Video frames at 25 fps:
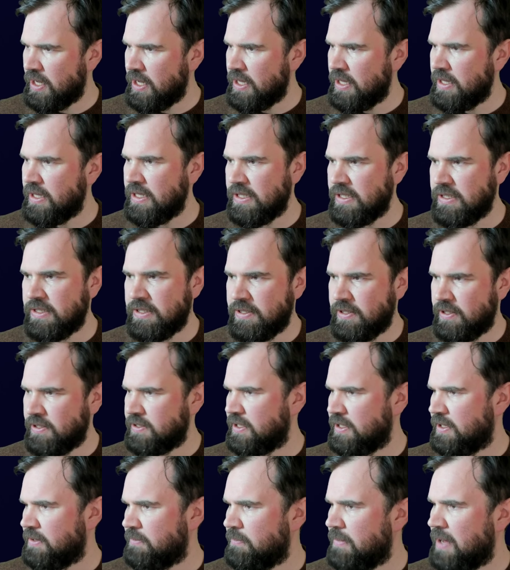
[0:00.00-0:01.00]
This
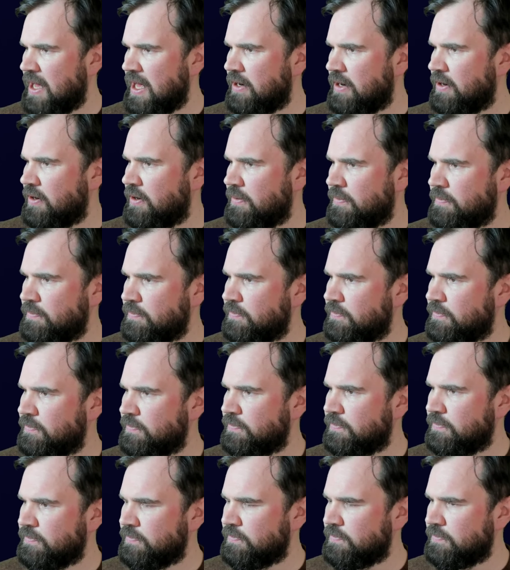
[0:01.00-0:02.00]
doesn't matter.
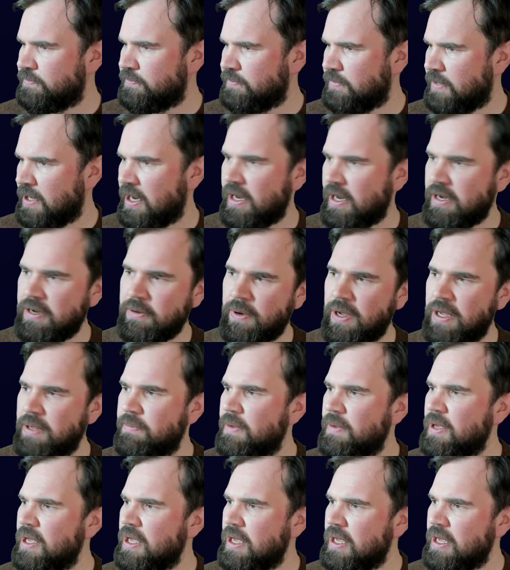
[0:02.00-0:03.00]
Anyway,
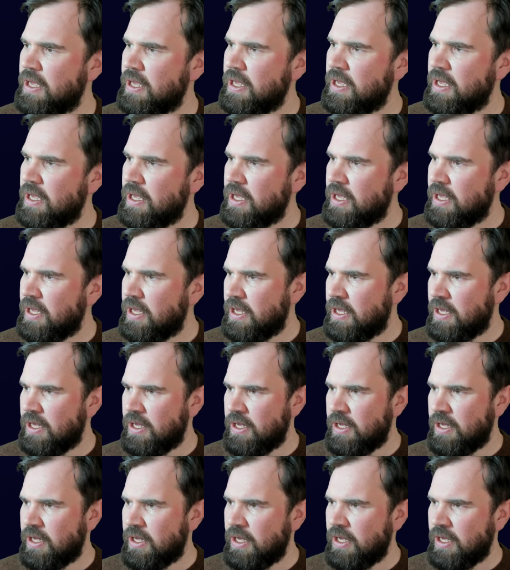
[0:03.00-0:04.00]

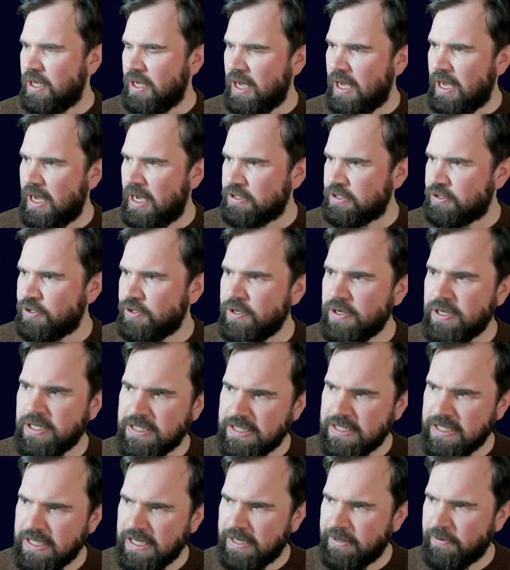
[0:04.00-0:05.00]
so you can
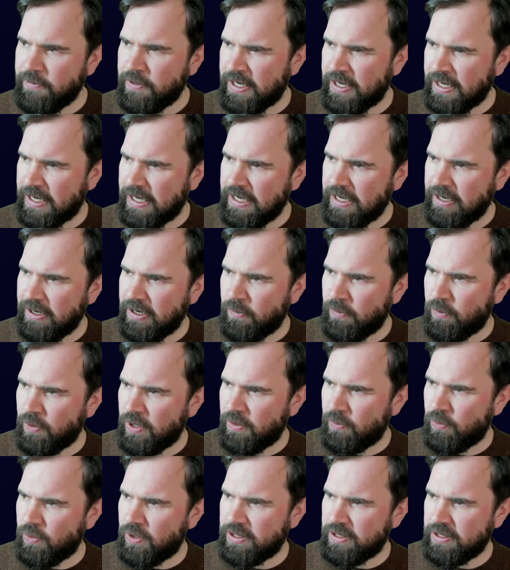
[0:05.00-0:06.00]
see kind of clearly
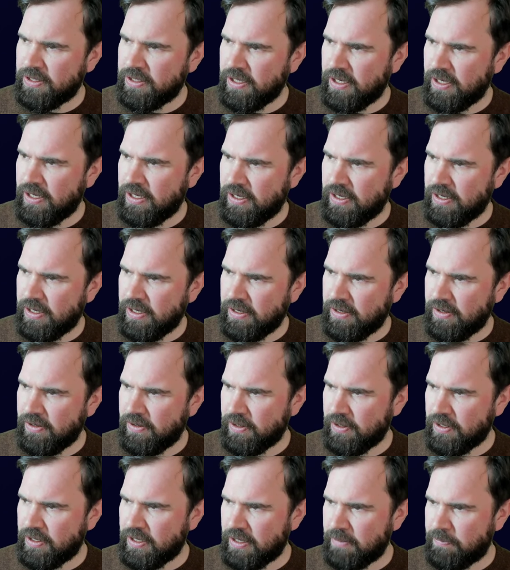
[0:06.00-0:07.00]
what
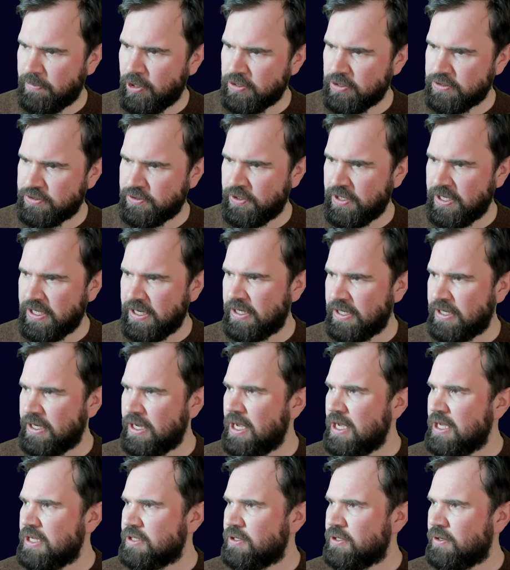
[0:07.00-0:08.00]
kind of parts are needed.
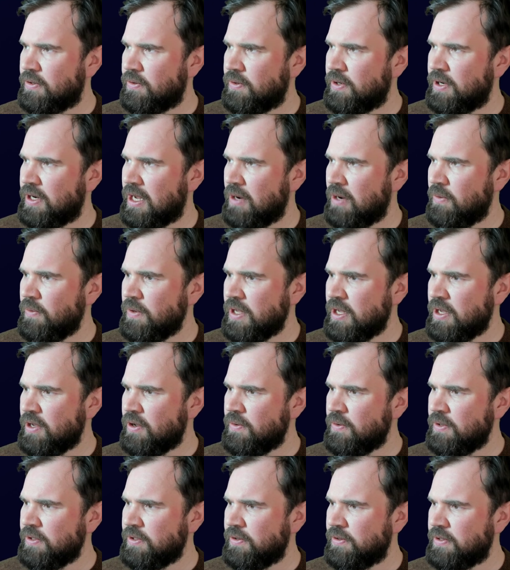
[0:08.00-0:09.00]
So now we can
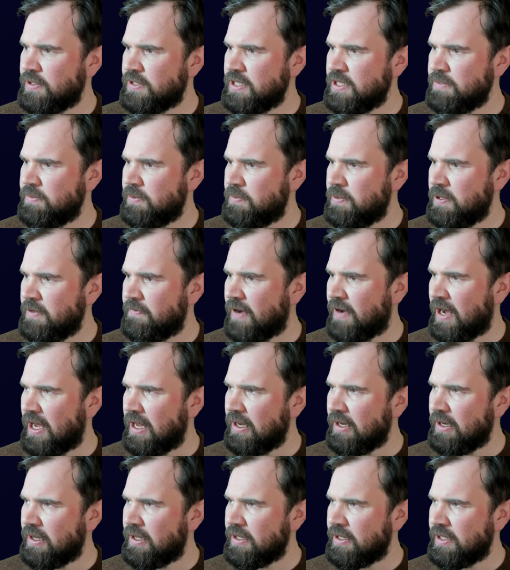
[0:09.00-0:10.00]
go into the CPP
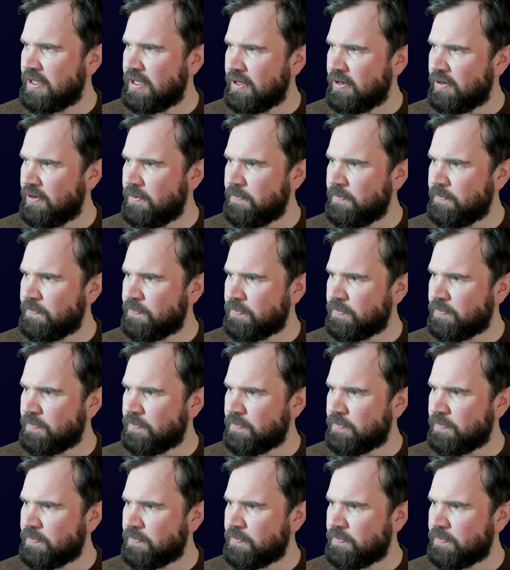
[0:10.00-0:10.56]
file here,